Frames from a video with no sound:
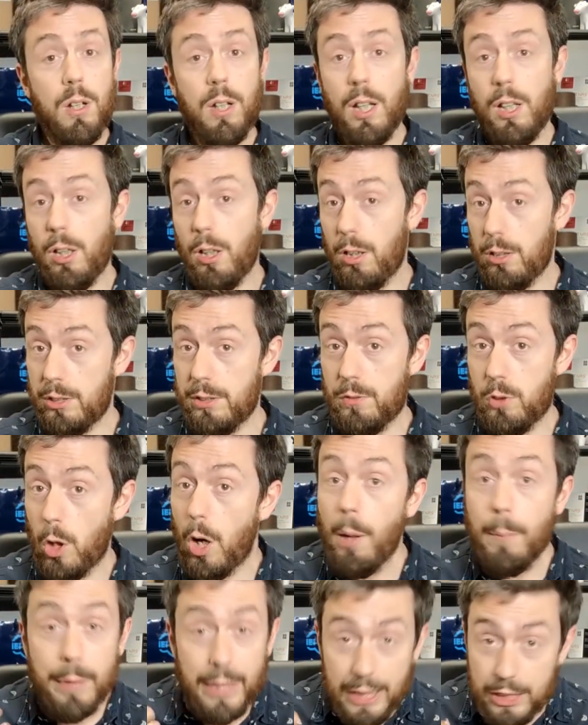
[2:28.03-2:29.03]
A lot of
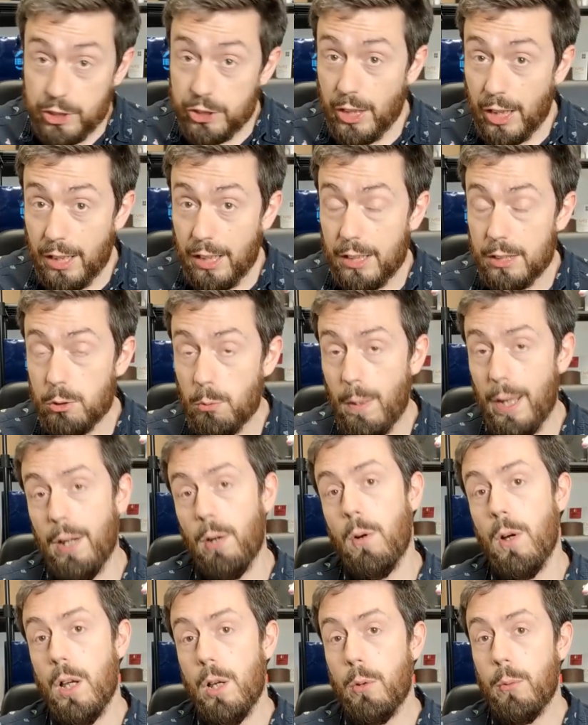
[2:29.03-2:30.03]
time, this channel as
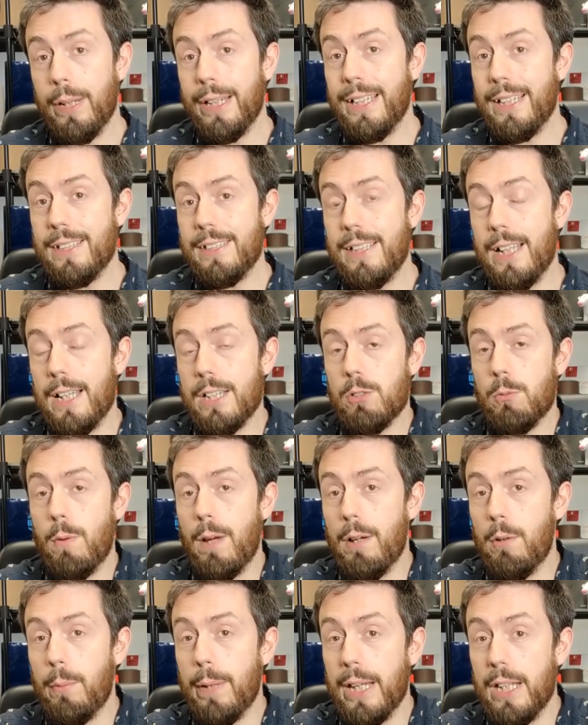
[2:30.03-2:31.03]
well, we did tests
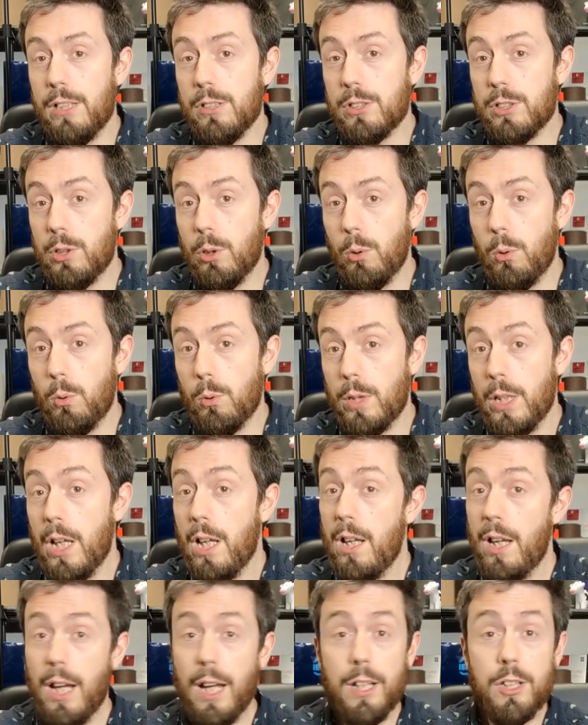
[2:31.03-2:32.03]
where we installed
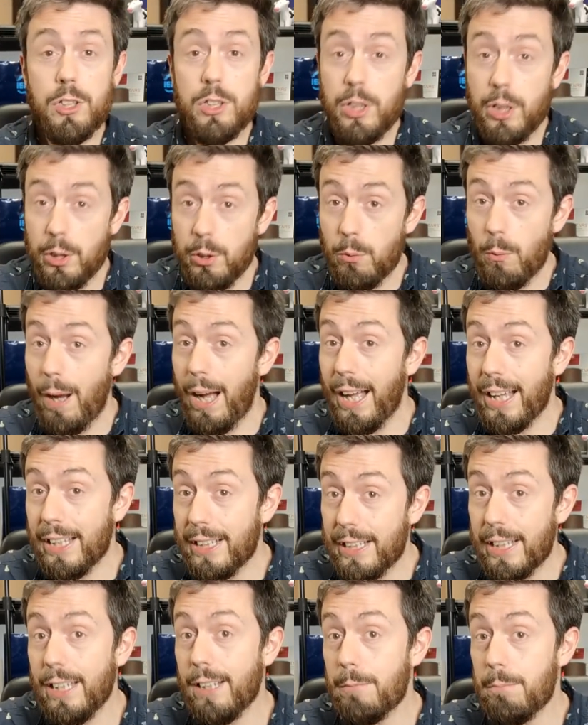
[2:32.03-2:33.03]
uh, two
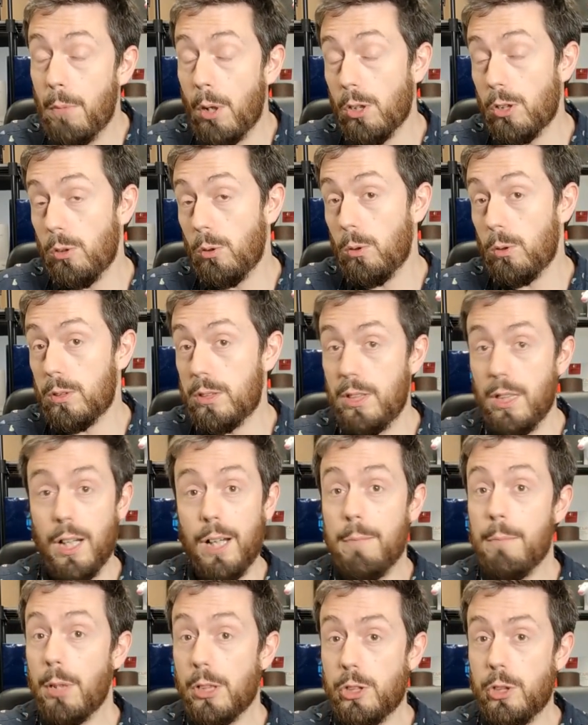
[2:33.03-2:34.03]
8 gig models,
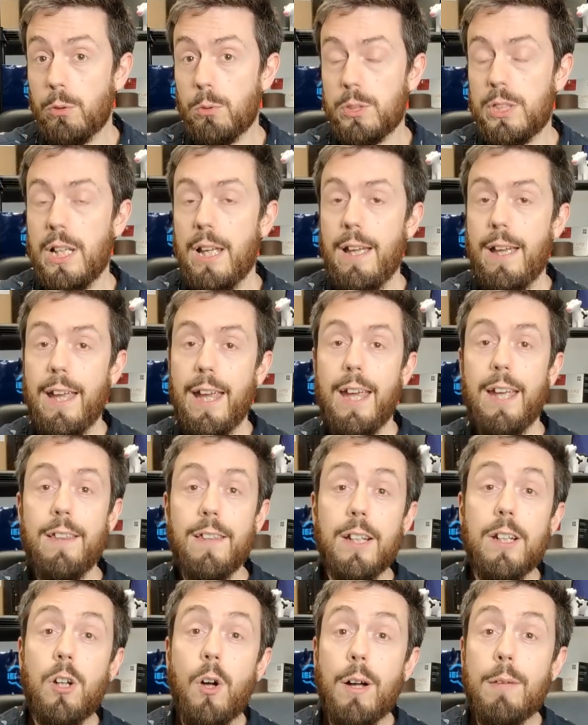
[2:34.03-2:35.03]
uh, modules
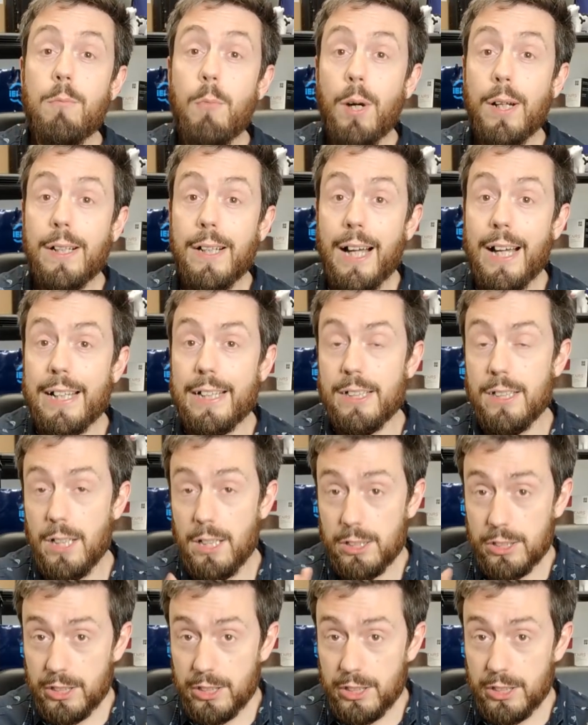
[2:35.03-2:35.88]
in the 918.